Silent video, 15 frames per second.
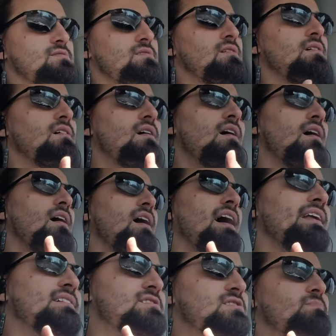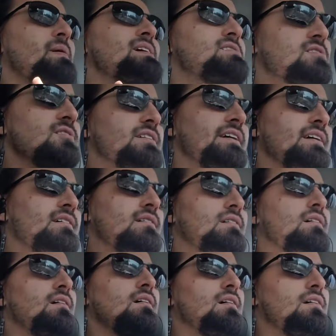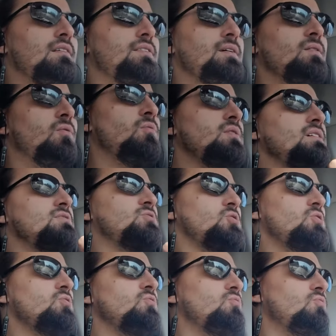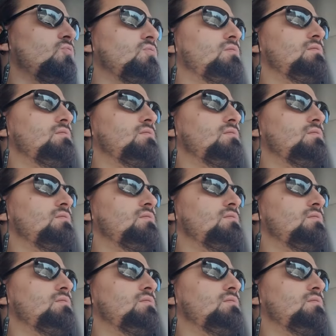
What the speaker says: And especially, the only two,